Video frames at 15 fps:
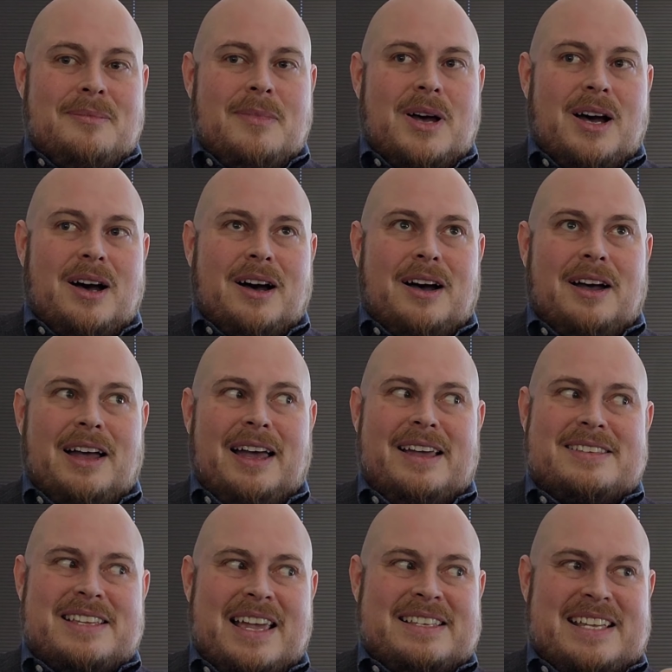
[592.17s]

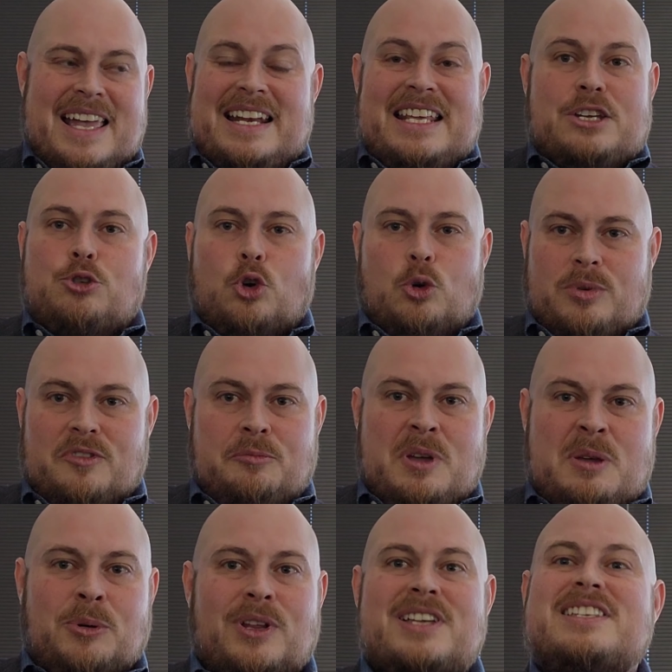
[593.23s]
as any group of
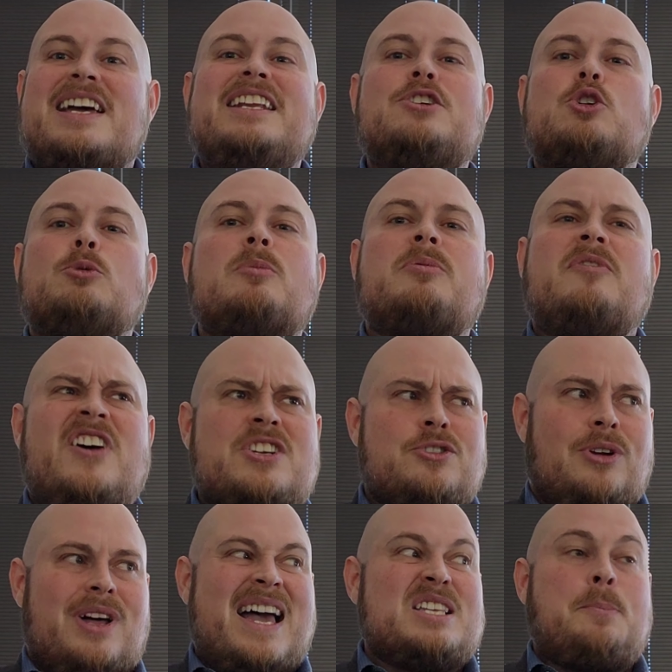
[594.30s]
people, as any group of
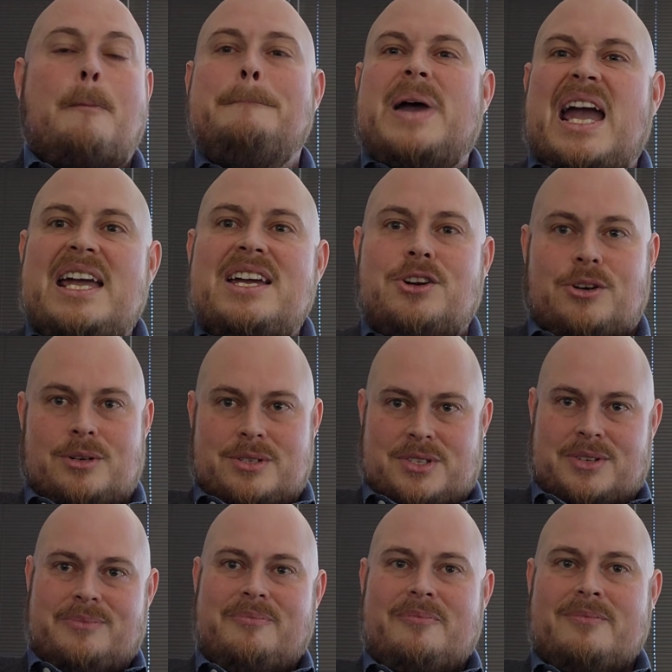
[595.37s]
professional, as bankers,
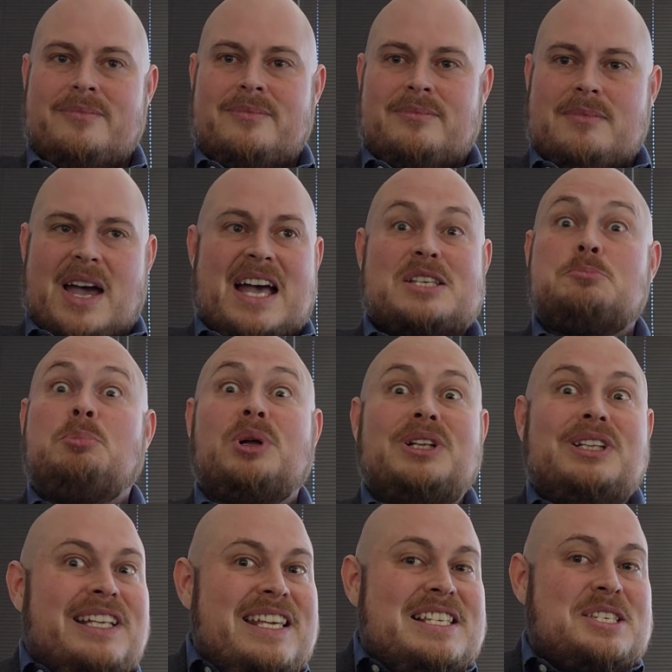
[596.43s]
as
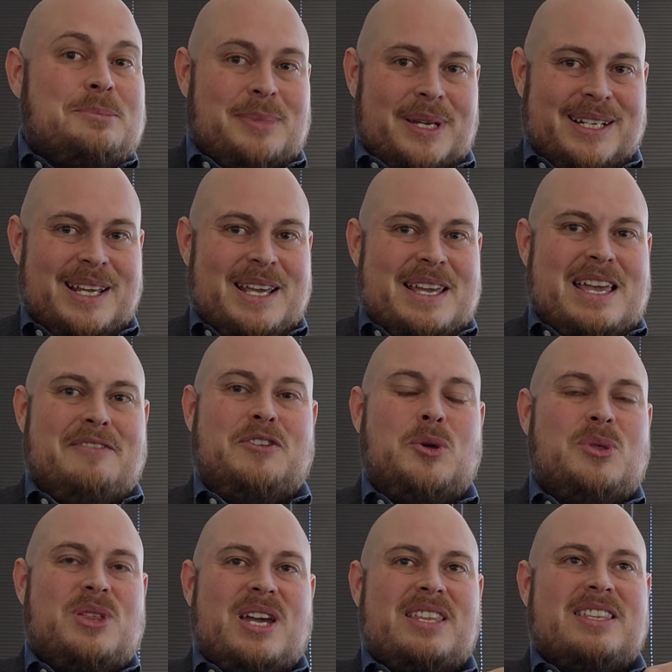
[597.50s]
policemen. If you
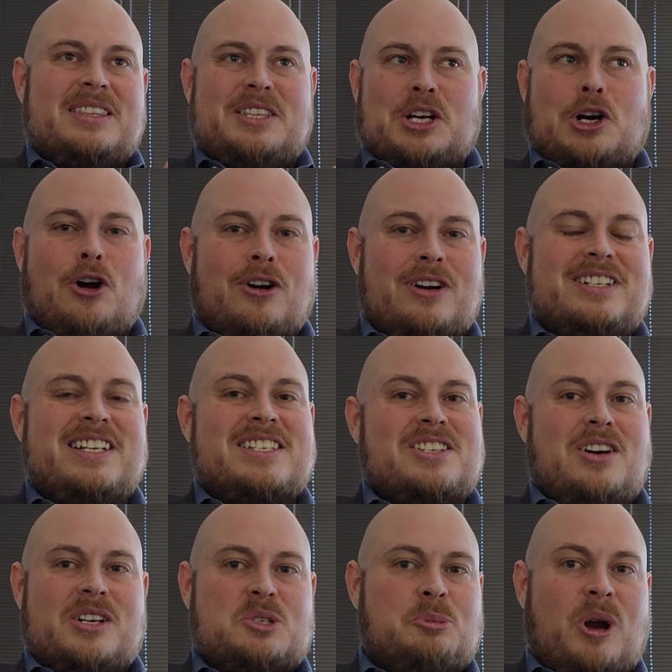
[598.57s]
think that there aren't
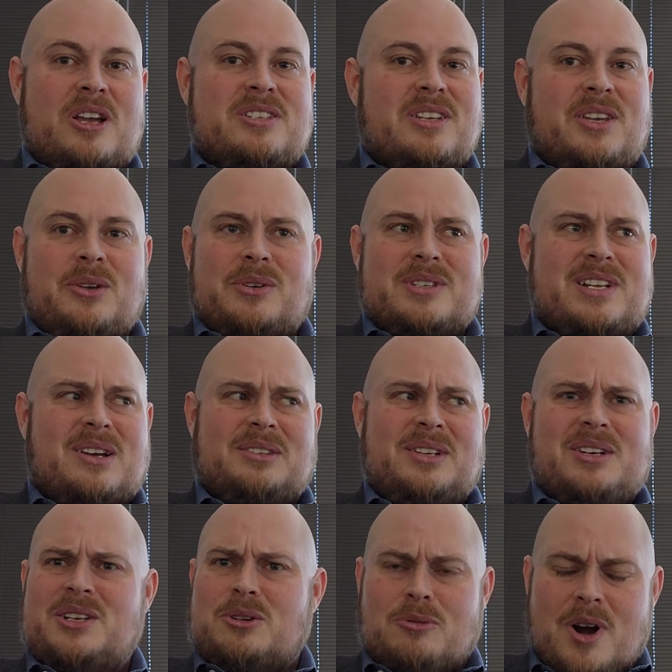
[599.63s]
dishonest prosecutors out there,
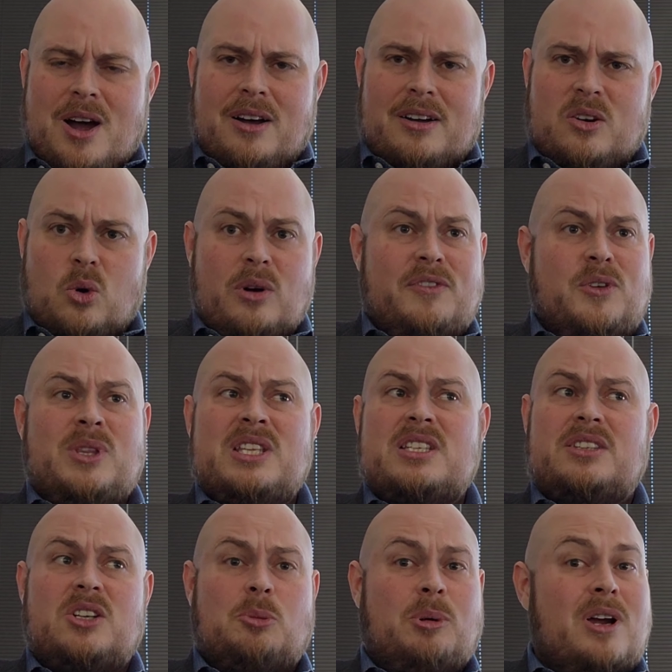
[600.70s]
you're wrong. Or if you think that
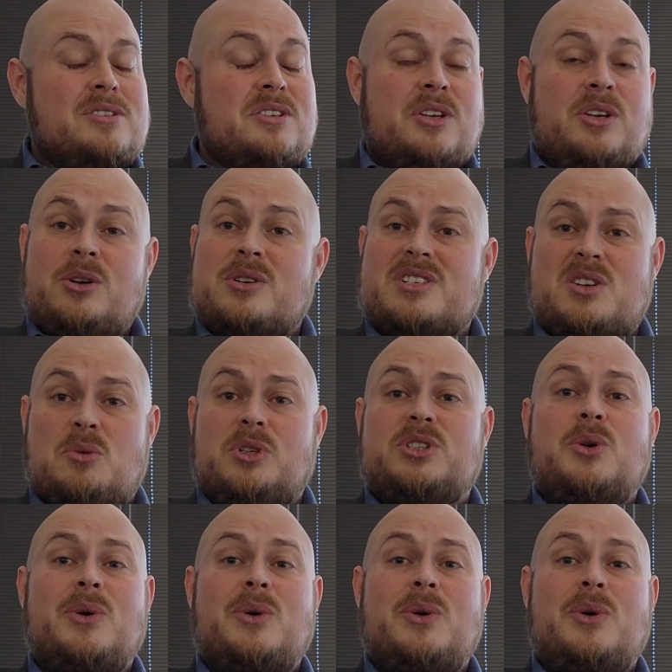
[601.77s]
there are prosecutors that will do